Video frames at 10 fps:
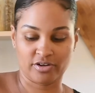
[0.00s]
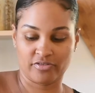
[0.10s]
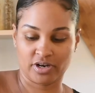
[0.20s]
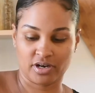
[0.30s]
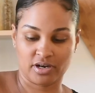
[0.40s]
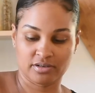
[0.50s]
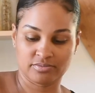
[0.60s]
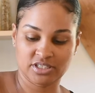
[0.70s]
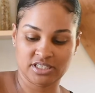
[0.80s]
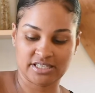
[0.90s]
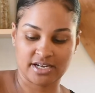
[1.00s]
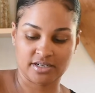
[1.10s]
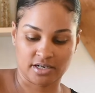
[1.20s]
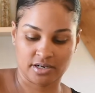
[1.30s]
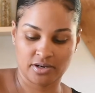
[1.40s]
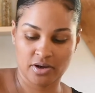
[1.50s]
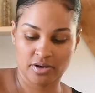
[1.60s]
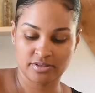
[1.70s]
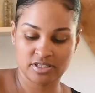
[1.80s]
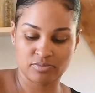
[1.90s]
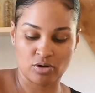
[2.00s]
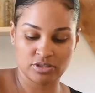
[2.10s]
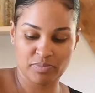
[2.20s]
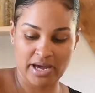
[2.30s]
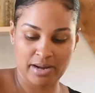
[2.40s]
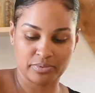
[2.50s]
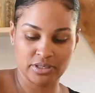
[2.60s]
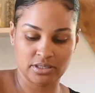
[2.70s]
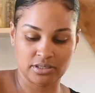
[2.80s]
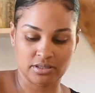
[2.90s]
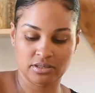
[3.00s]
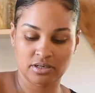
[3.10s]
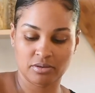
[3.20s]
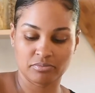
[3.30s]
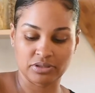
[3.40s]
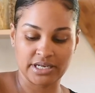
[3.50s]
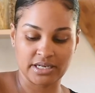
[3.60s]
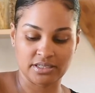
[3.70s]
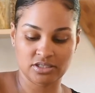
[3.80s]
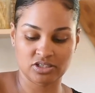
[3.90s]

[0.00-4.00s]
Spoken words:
of this is like a smoked paprika blend.